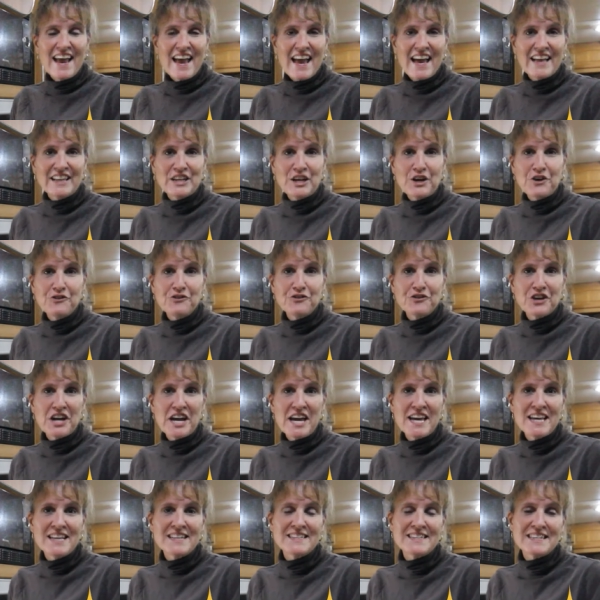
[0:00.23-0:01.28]
Hello
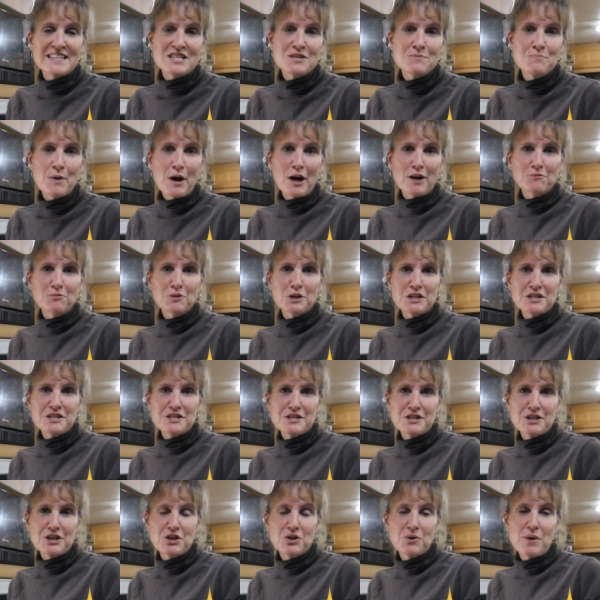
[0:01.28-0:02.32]
friends, it's Barbara
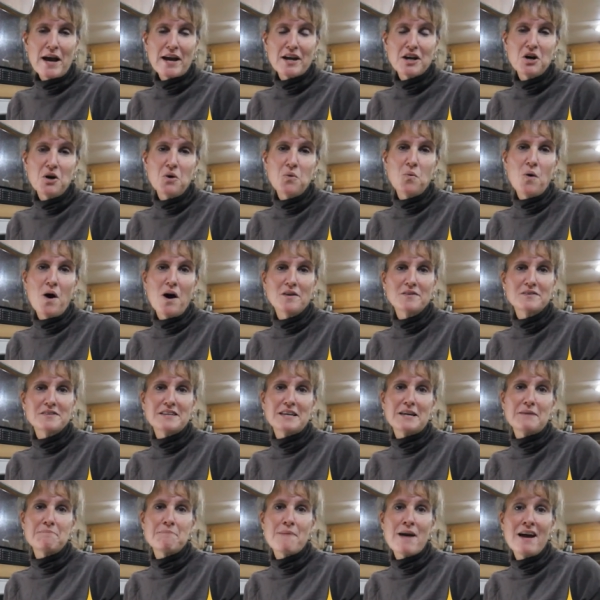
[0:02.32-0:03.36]
Sue at
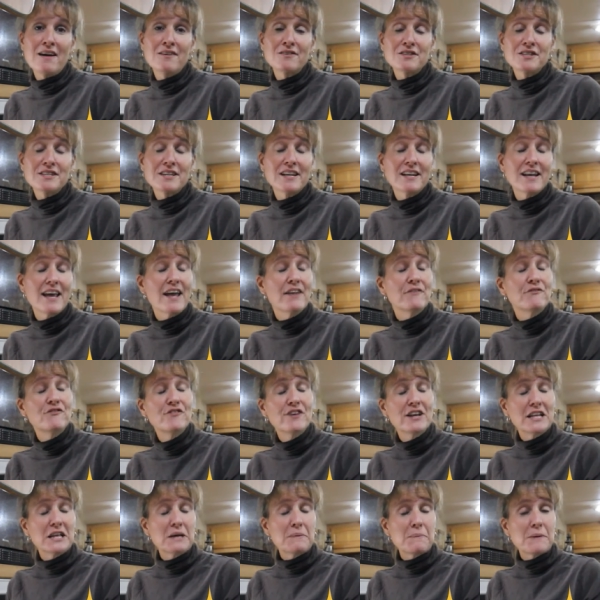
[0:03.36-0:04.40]
Kowalski Mountain, and
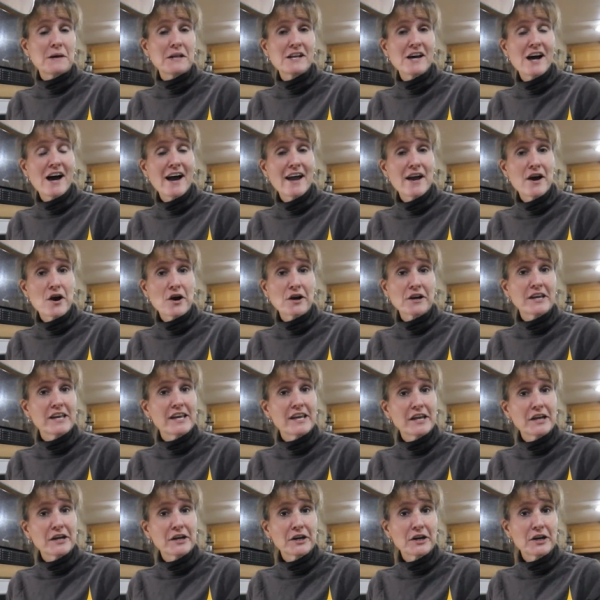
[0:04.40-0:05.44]
Philip and I are
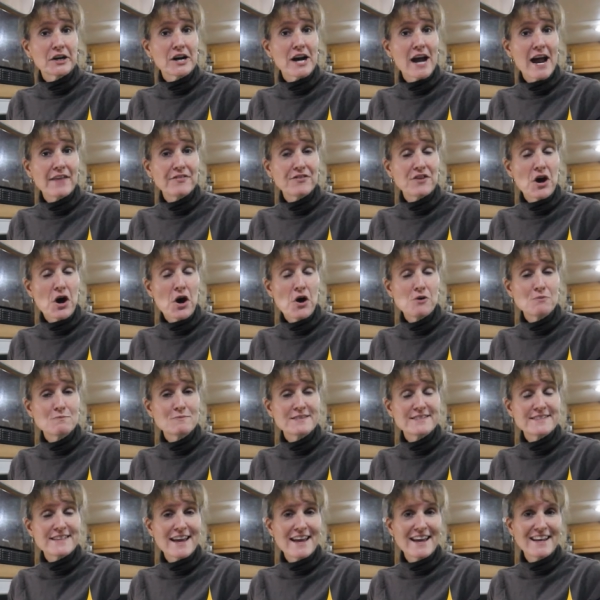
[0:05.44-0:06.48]
here at the
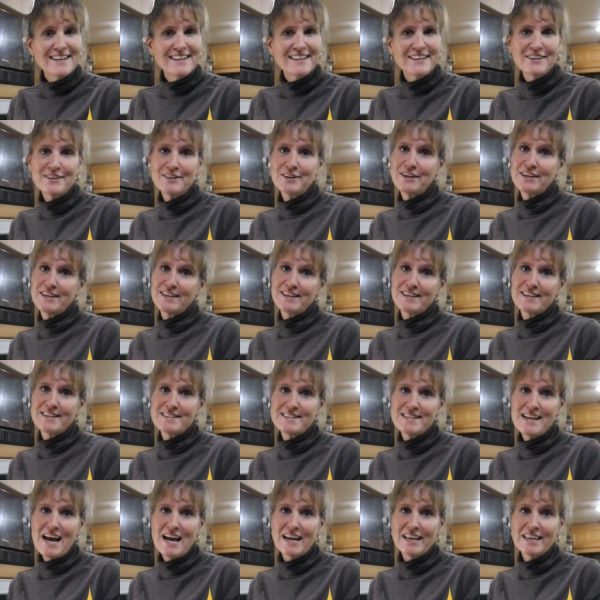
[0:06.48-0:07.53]
homestead here in
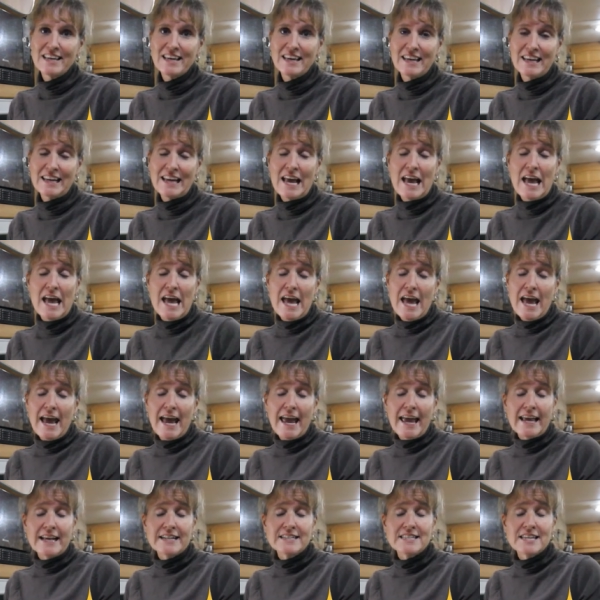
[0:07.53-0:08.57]
Kentucky,
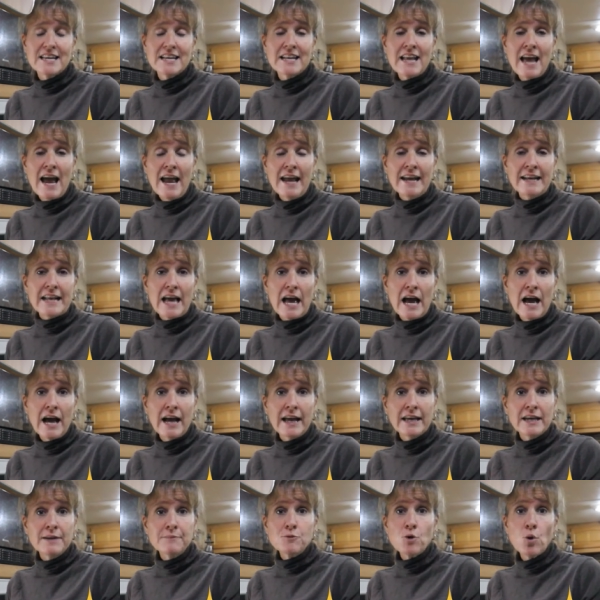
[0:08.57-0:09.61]
and tonight
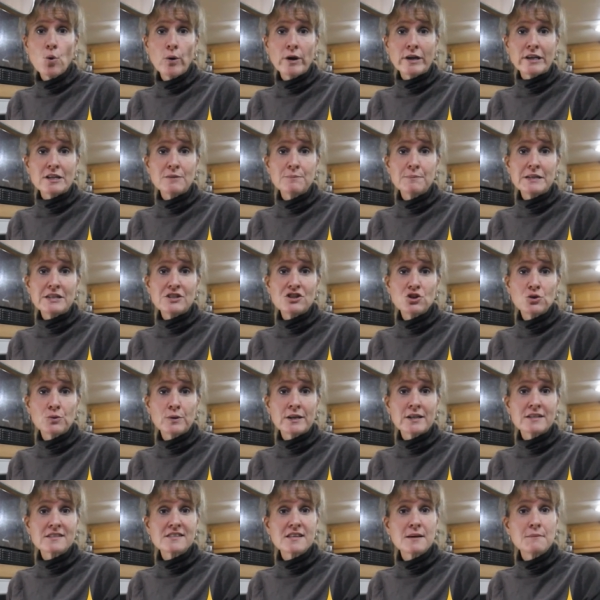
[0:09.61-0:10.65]
I am going to be
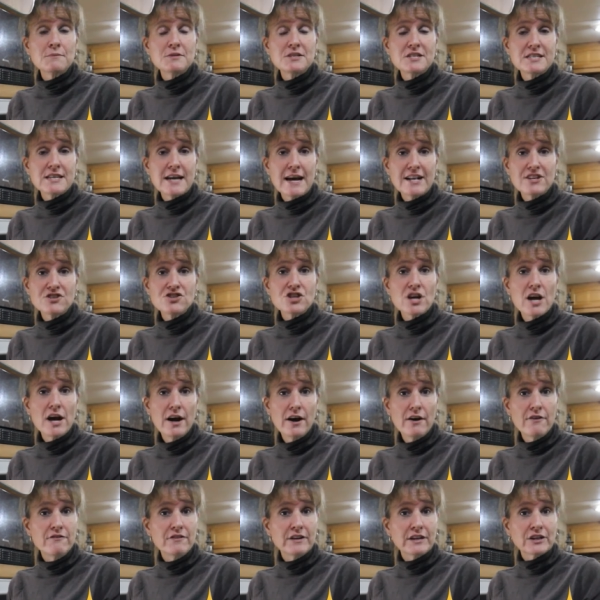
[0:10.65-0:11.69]
doing some Dutch
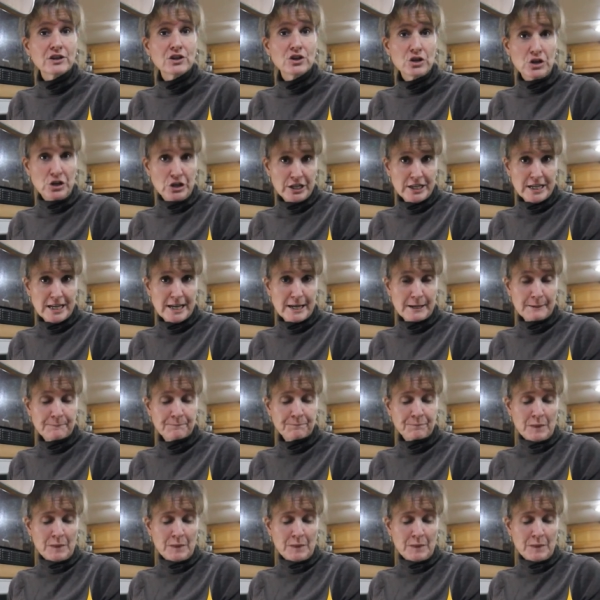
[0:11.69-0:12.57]
oven cooking.